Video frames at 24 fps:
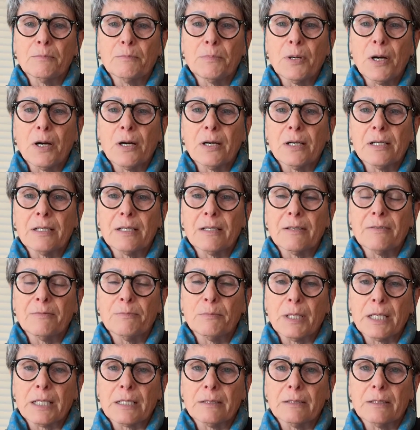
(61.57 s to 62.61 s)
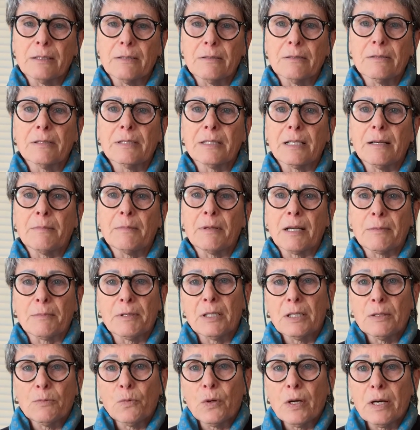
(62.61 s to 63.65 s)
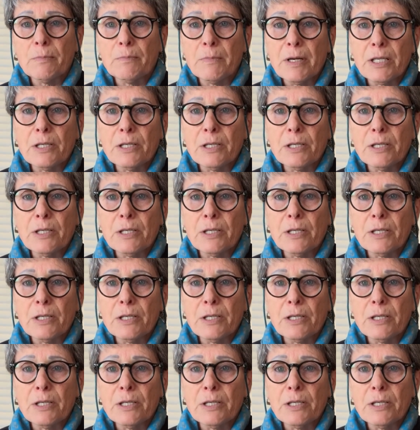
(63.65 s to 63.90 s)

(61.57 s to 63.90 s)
part of my clothes, I'm gonna wear my